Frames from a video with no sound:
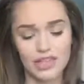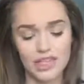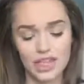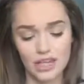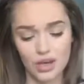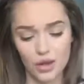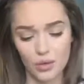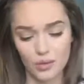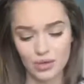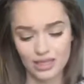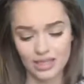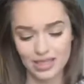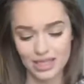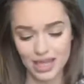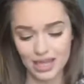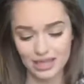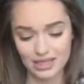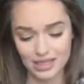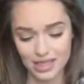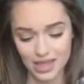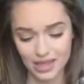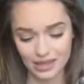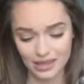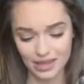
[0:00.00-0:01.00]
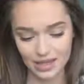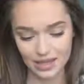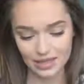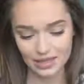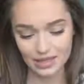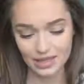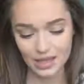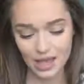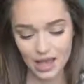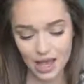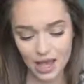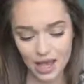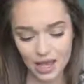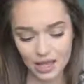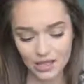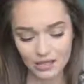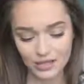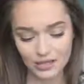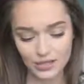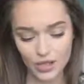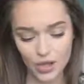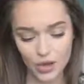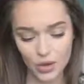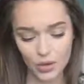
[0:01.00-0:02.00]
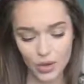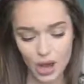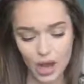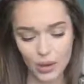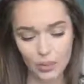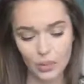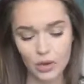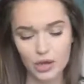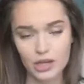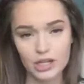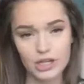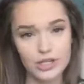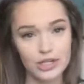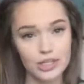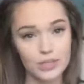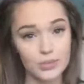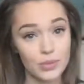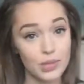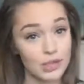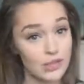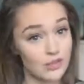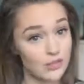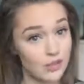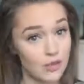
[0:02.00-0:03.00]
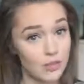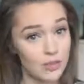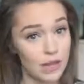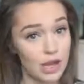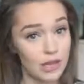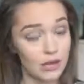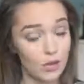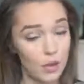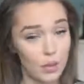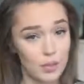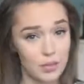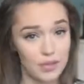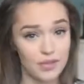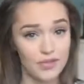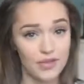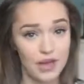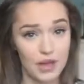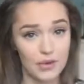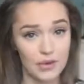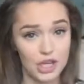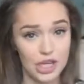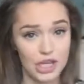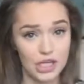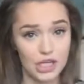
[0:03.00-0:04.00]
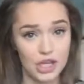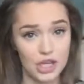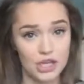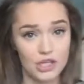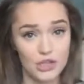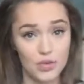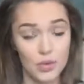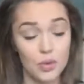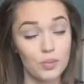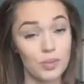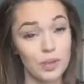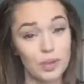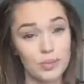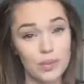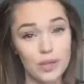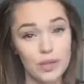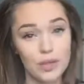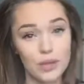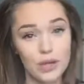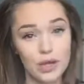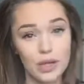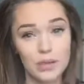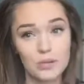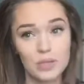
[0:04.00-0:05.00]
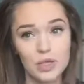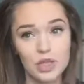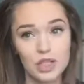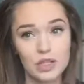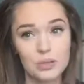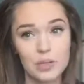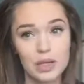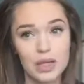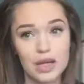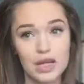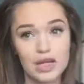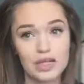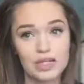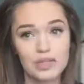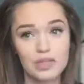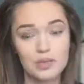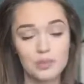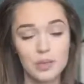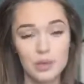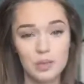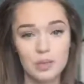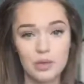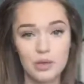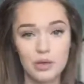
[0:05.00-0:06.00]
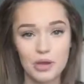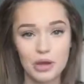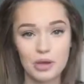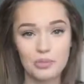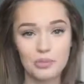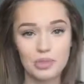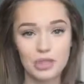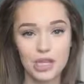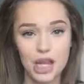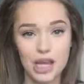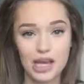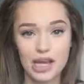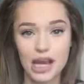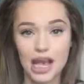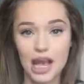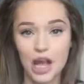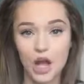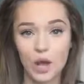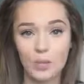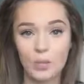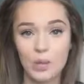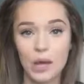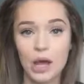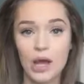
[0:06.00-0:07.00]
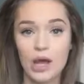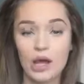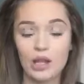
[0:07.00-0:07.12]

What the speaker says: It always gets like this. So I wanted to switch from my normal foundation to a BB cream just because BB creams kind of help